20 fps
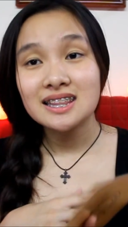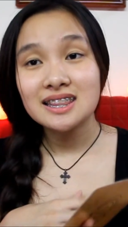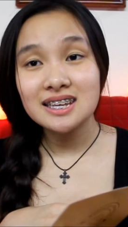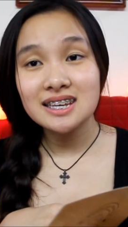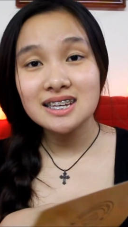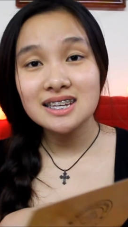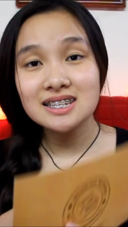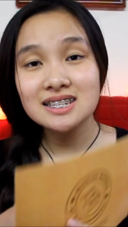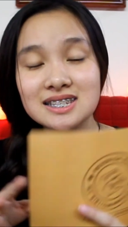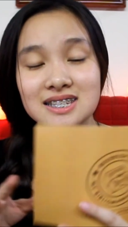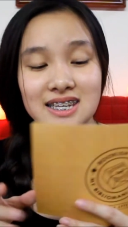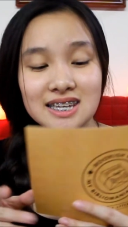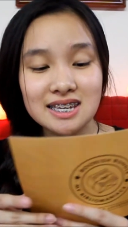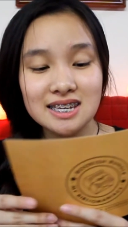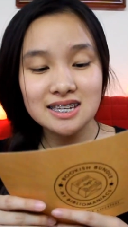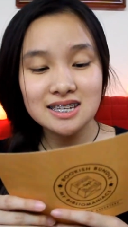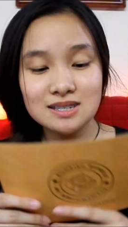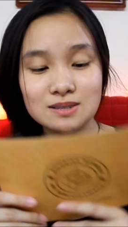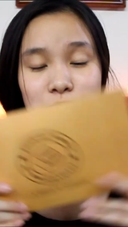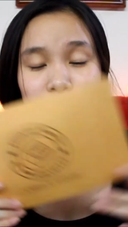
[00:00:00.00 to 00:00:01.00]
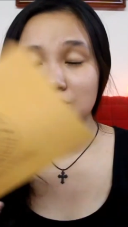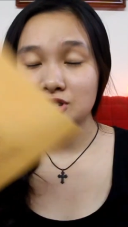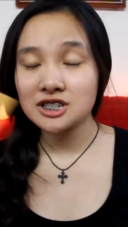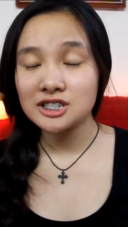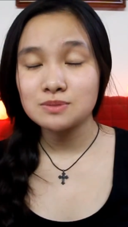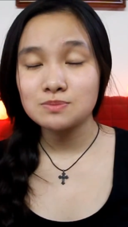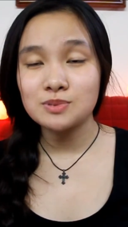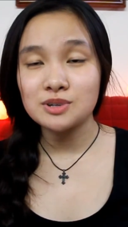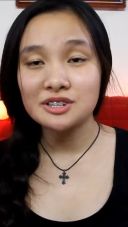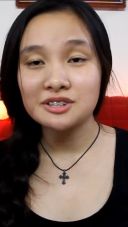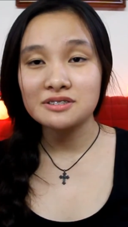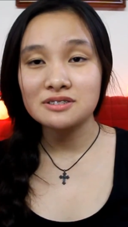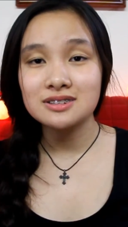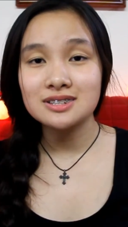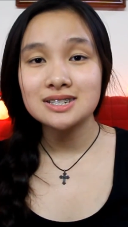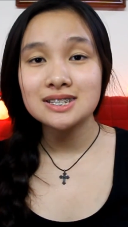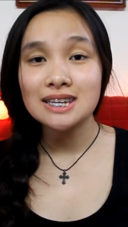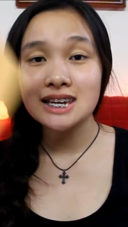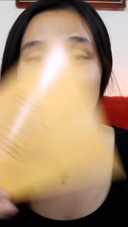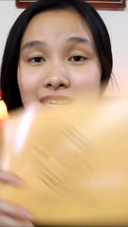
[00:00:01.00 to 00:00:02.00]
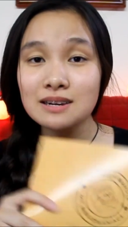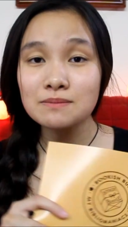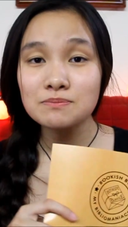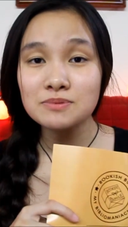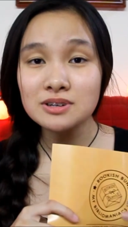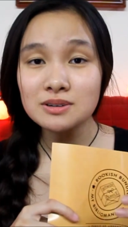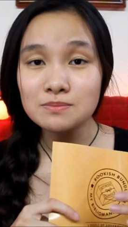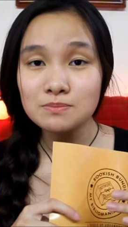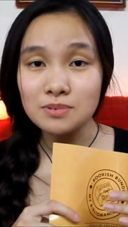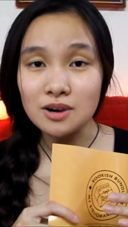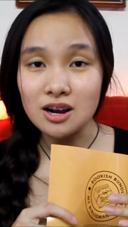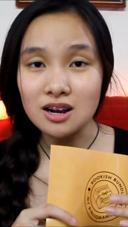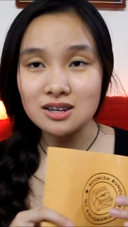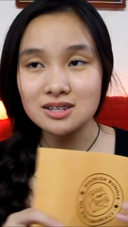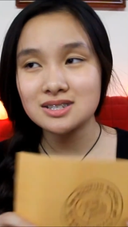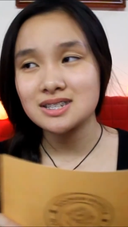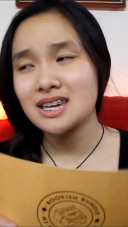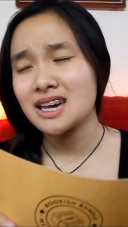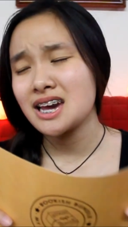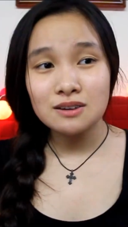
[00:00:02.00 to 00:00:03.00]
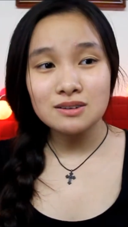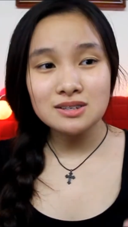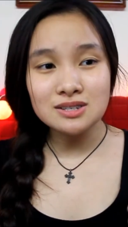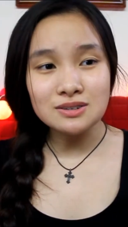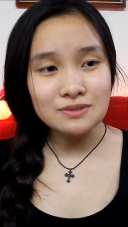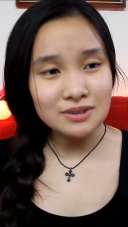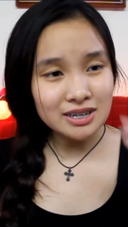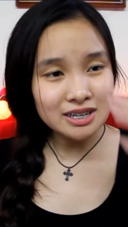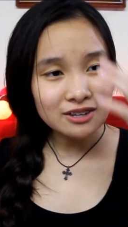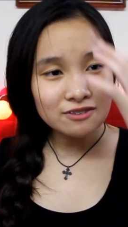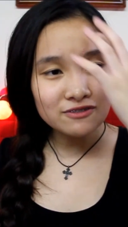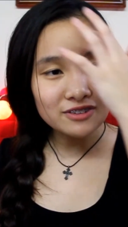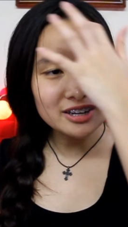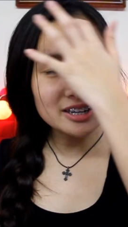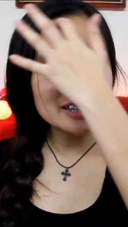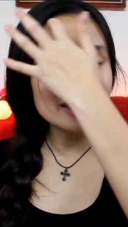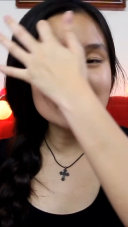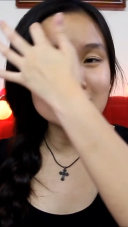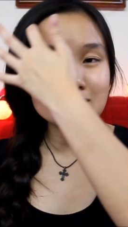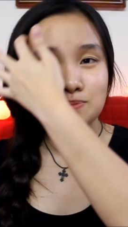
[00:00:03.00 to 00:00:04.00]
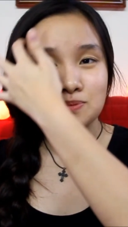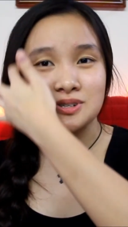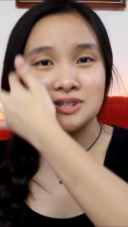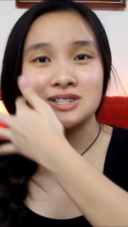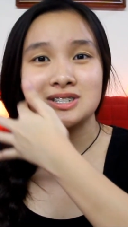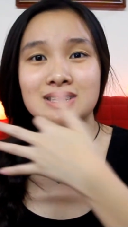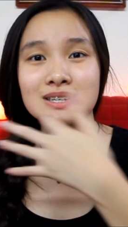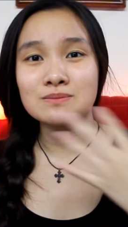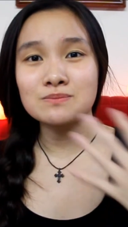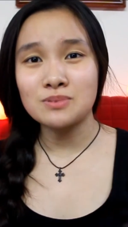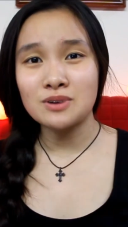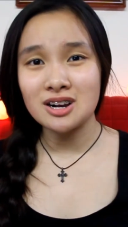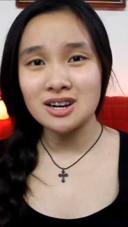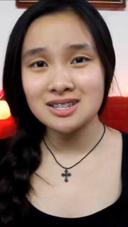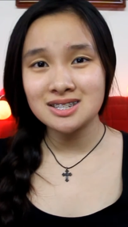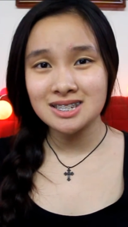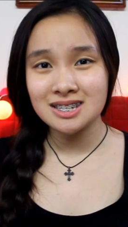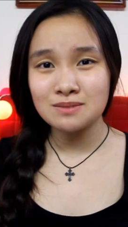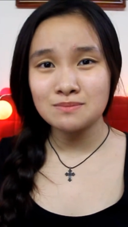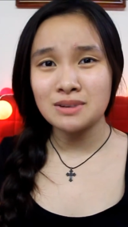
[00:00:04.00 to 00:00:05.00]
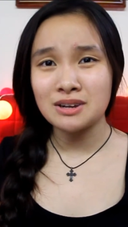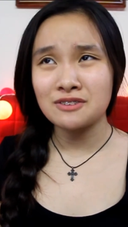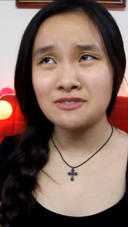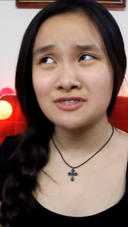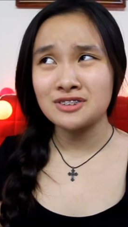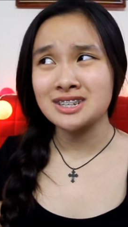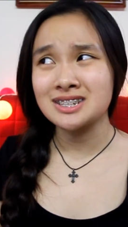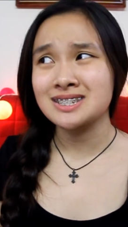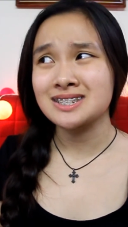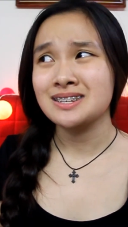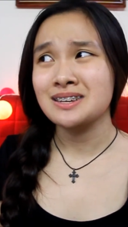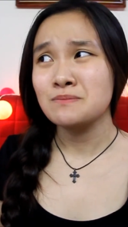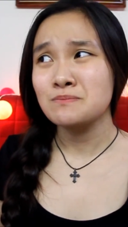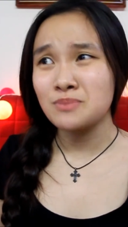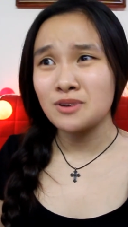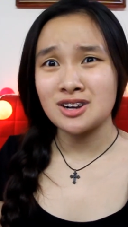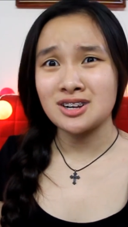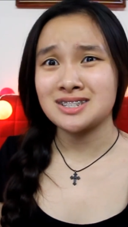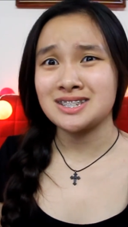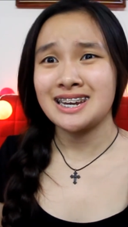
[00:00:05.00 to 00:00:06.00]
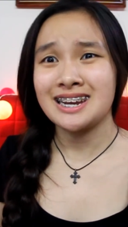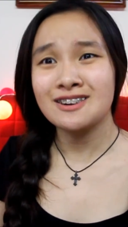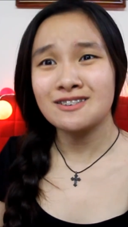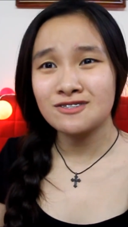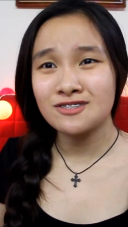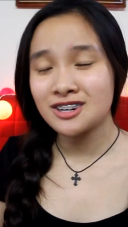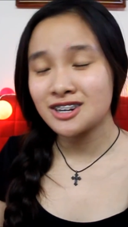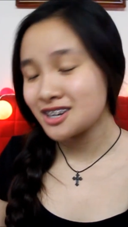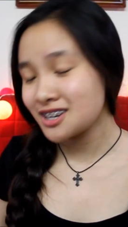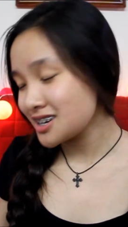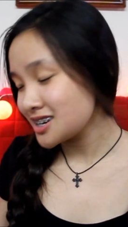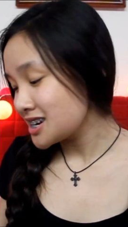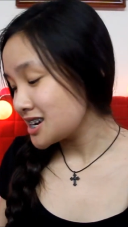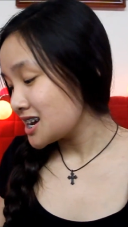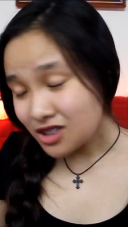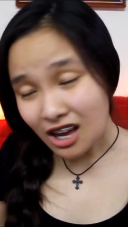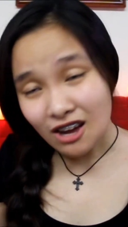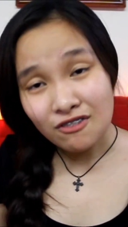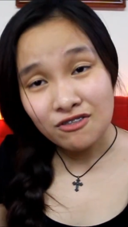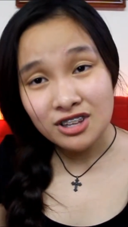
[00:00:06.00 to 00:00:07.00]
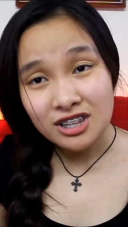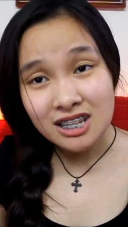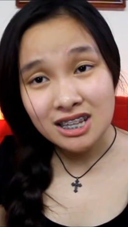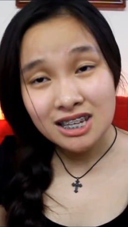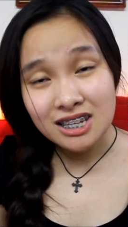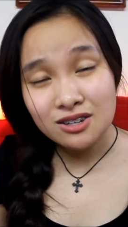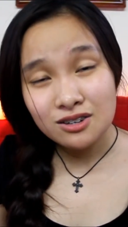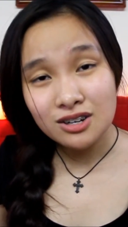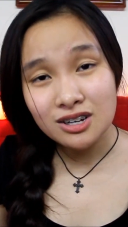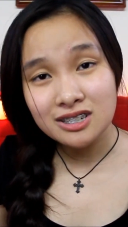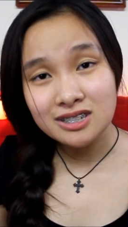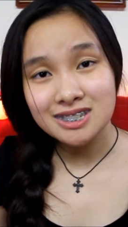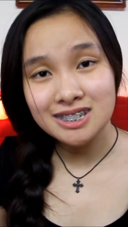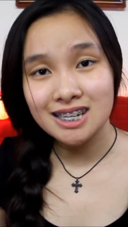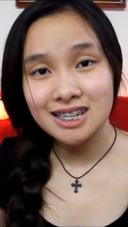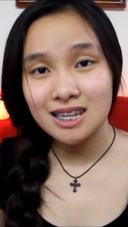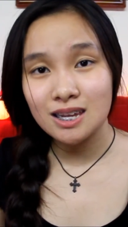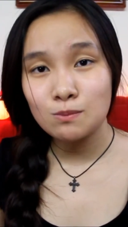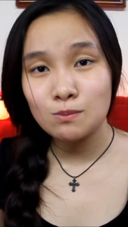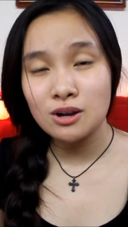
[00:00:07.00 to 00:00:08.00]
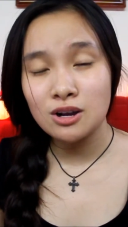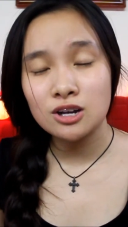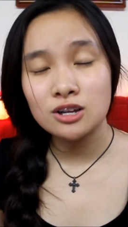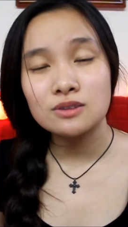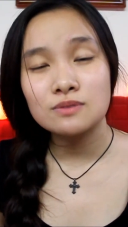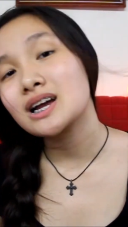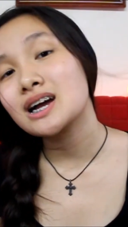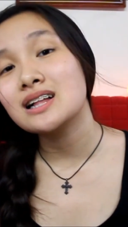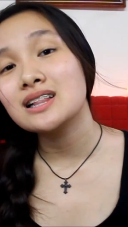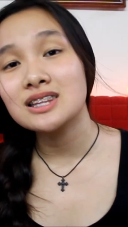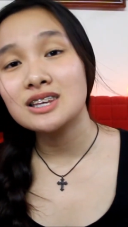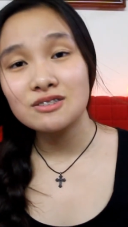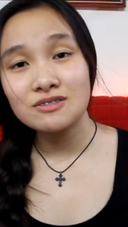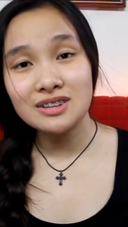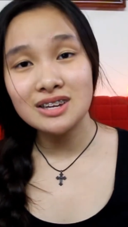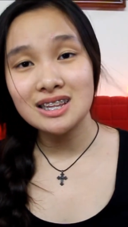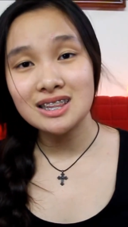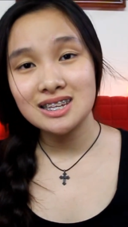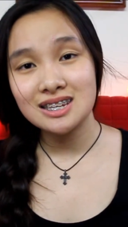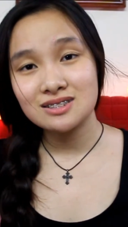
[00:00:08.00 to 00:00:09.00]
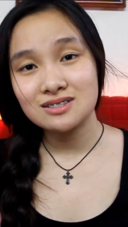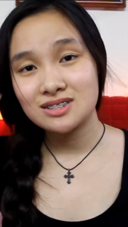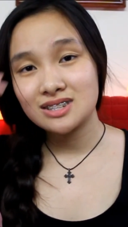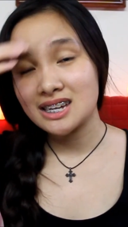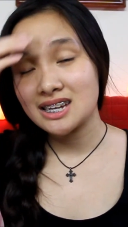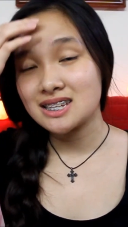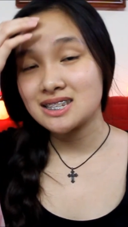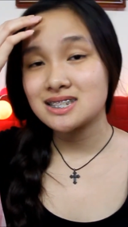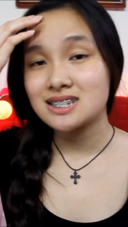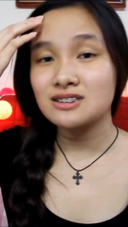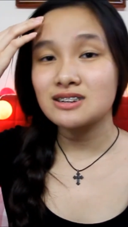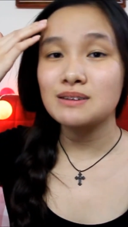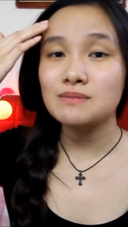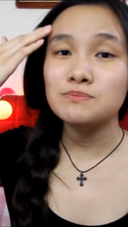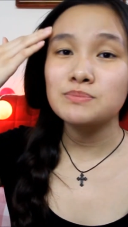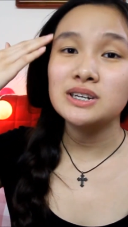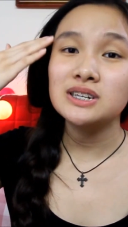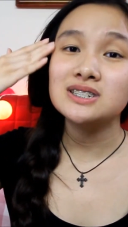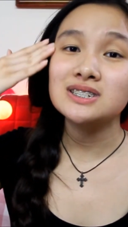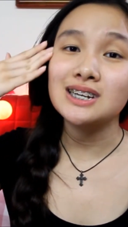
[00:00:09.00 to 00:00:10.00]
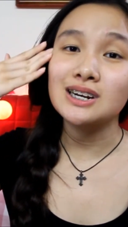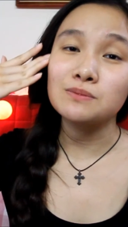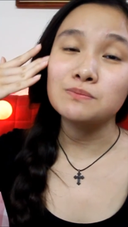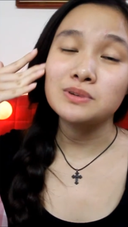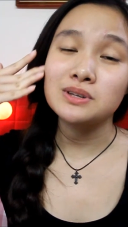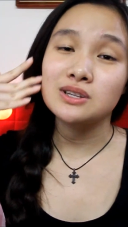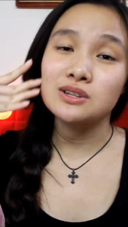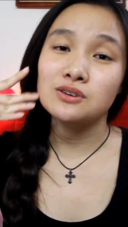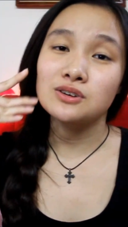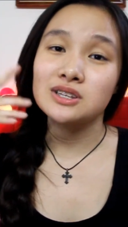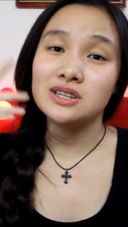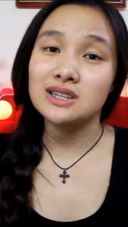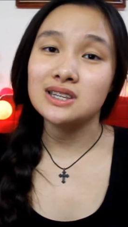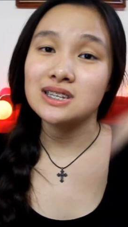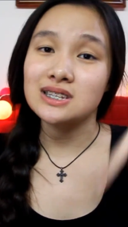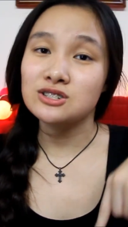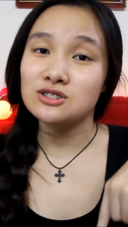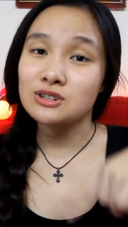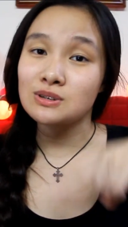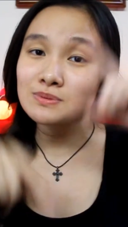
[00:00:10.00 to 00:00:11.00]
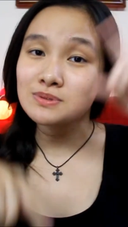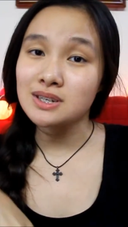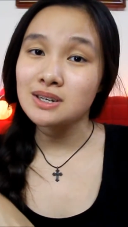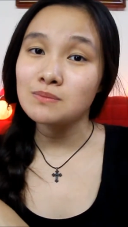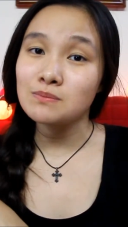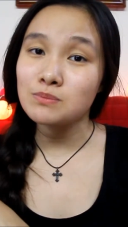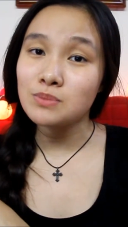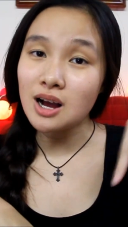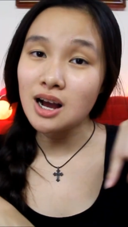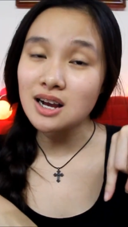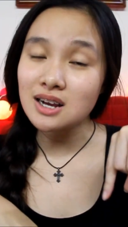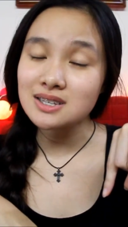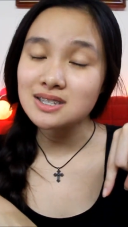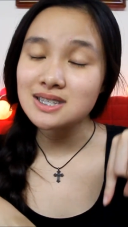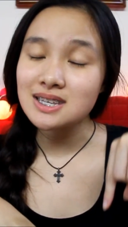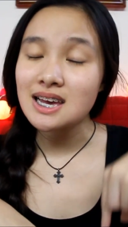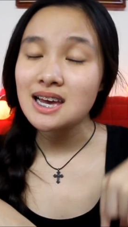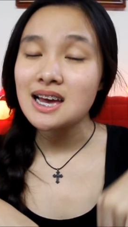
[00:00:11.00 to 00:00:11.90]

this is Bookish Bundle's April box. It was a really fun experience unboxing my first box ever. Definitely go and check them out. I'll leave their link to their Instagram page down below in the description box,